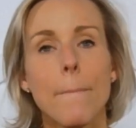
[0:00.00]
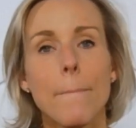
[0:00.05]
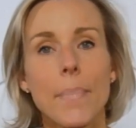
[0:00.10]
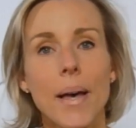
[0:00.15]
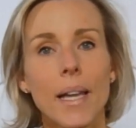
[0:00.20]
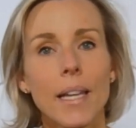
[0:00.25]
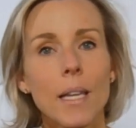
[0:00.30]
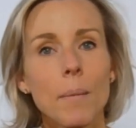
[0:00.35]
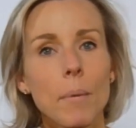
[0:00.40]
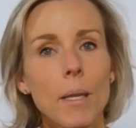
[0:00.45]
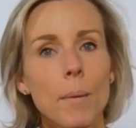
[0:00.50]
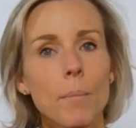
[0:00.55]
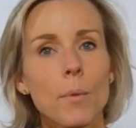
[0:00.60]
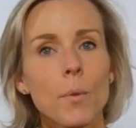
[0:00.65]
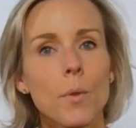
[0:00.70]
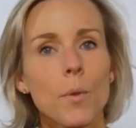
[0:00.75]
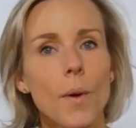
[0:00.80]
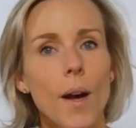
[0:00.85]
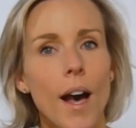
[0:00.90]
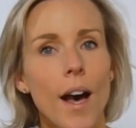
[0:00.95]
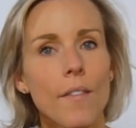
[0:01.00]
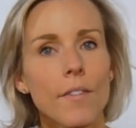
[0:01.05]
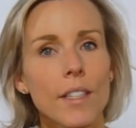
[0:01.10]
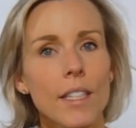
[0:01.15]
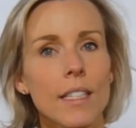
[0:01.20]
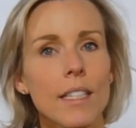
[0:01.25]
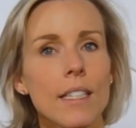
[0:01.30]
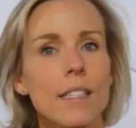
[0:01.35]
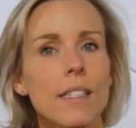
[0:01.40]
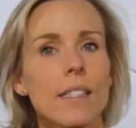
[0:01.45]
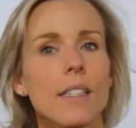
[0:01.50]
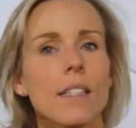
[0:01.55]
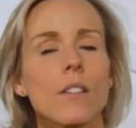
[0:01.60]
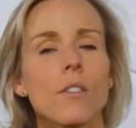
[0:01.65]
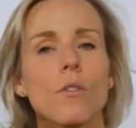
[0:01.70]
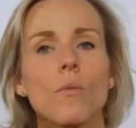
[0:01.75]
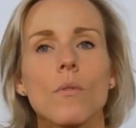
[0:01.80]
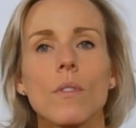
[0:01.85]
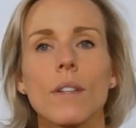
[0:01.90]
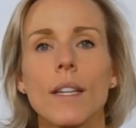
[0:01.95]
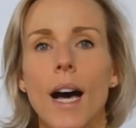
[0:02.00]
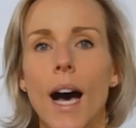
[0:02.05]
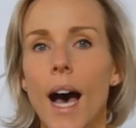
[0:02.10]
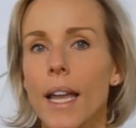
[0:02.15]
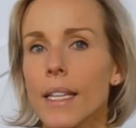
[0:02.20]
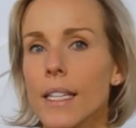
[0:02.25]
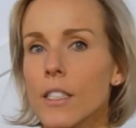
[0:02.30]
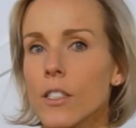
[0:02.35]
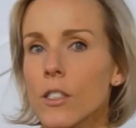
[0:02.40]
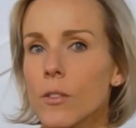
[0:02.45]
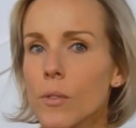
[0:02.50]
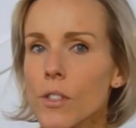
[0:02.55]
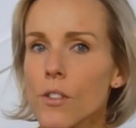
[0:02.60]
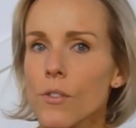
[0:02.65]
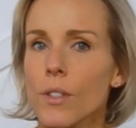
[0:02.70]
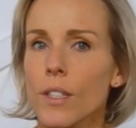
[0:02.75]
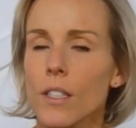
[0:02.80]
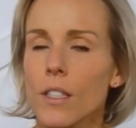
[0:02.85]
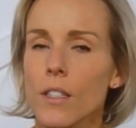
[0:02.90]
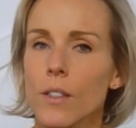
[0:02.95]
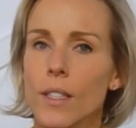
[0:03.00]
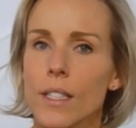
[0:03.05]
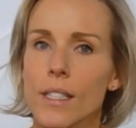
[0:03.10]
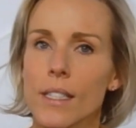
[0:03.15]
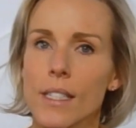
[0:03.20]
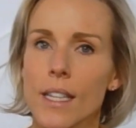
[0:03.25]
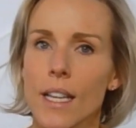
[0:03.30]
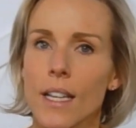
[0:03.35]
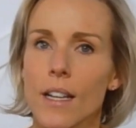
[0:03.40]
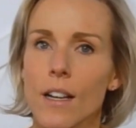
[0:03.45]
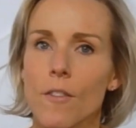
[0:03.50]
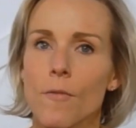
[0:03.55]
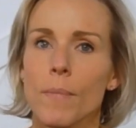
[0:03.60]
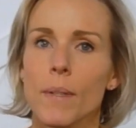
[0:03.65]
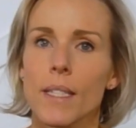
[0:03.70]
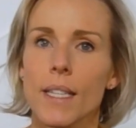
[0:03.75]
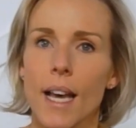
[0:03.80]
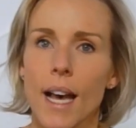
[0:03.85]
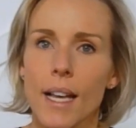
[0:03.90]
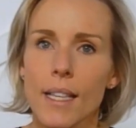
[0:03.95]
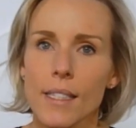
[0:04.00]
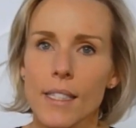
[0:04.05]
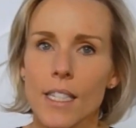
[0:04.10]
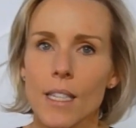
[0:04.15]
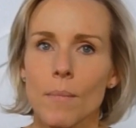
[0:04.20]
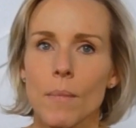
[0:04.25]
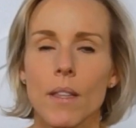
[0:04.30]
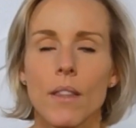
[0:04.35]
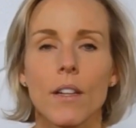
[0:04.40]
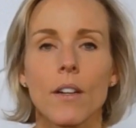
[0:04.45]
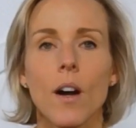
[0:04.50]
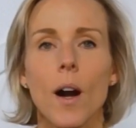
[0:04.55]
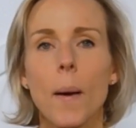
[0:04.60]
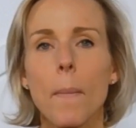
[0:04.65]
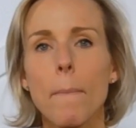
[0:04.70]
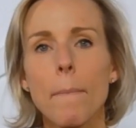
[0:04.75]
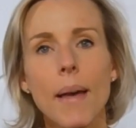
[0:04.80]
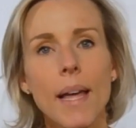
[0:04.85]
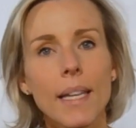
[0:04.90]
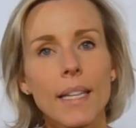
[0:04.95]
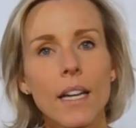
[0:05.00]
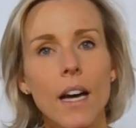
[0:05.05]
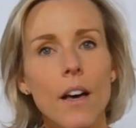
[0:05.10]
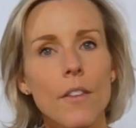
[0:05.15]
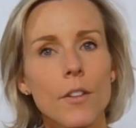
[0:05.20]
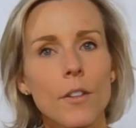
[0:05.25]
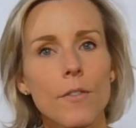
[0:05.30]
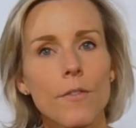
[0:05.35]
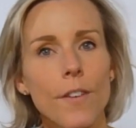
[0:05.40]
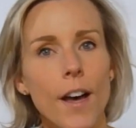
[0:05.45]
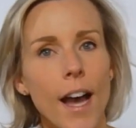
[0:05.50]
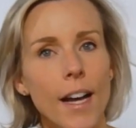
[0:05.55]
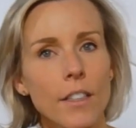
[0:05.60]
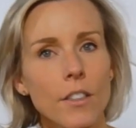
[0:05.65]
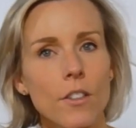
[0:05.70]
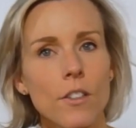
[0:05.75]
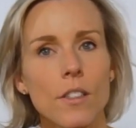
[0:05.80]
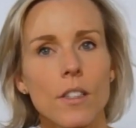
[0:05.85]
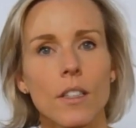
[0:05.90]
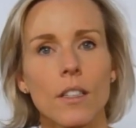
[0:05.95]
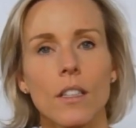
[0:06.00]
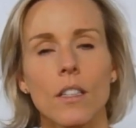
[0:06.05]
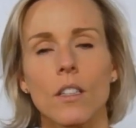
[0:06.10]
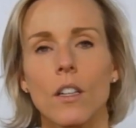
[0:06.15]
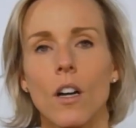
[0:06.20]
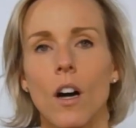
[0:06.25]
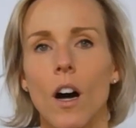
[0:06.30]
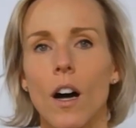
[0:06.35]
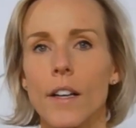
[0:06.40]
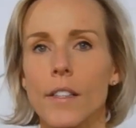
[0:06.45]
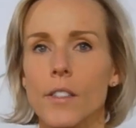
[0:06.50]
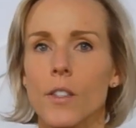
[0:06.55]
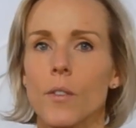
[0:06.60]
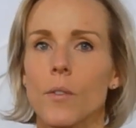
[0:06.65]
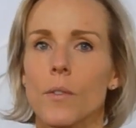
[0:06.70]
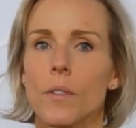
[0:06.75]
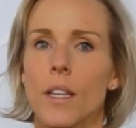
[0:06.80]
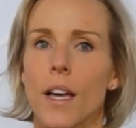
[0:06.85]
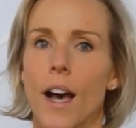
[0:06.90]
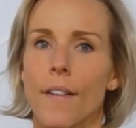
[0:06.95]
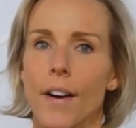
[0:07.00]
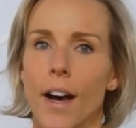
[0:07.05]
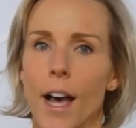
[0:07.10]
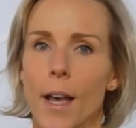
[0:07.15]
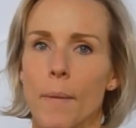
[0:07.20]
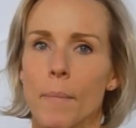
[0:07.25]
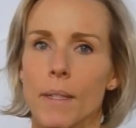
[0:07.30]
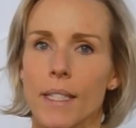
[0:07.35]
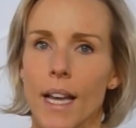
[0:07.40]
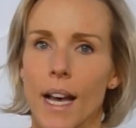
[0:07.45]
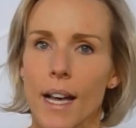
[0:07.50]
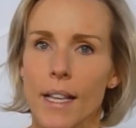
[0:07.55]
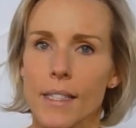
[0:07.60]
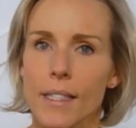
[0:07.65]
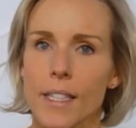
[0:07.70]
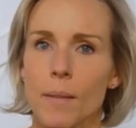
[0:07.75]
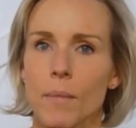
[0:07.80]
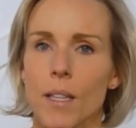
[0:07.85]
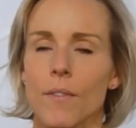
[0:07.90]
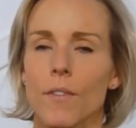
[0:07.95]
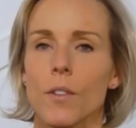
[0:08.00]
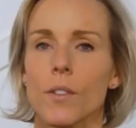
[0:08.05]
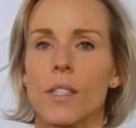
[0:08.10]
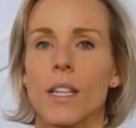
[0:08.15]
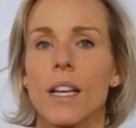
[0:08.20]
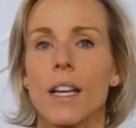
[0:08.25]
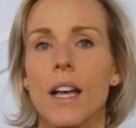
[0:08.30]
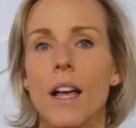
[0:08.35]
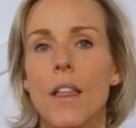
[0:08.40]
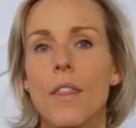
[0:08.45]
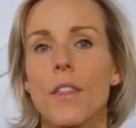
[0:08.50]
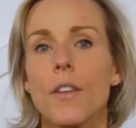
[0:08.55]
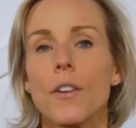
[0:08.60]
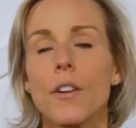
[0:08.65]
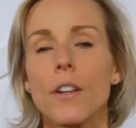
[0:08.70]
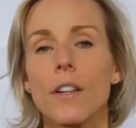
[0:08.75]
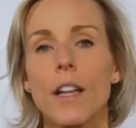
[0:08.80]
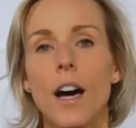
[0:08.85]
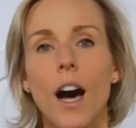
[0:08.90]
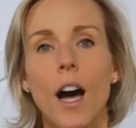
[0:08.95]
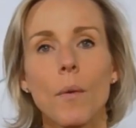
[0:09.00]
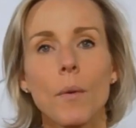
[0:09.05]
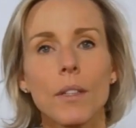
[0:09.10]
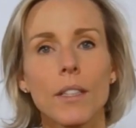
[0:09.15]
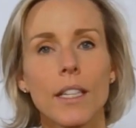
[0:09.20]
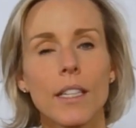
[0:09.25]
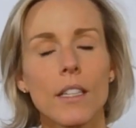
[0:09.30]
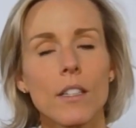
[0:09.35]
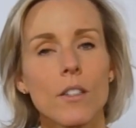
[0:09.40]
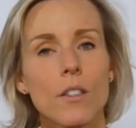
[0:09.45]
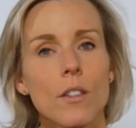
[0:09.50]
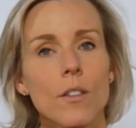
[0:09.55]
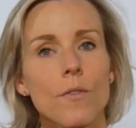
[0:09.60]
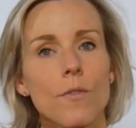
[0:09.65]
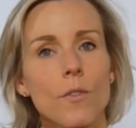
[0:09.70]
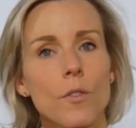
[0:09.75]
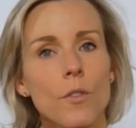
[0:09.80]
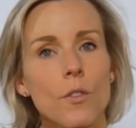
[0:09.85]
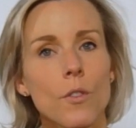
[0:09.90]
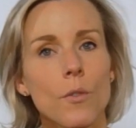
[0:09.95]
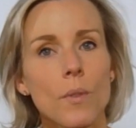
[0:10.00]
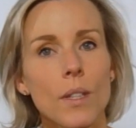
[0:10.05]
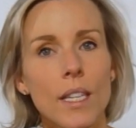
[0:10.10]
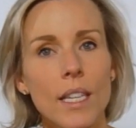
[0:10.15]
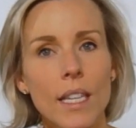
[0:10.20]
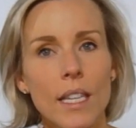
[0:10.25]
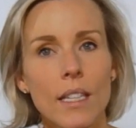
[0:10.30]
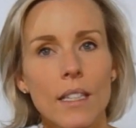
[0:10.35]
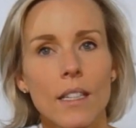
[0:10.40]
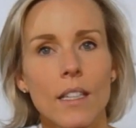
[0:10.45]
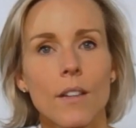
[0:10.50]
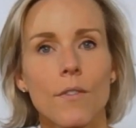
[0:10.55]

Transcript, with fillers: Many people who have kidney disease do not need to restrict their intake of potassium, and there are many other factors that could cause you to have high potassium levels that are not related to the food you eat.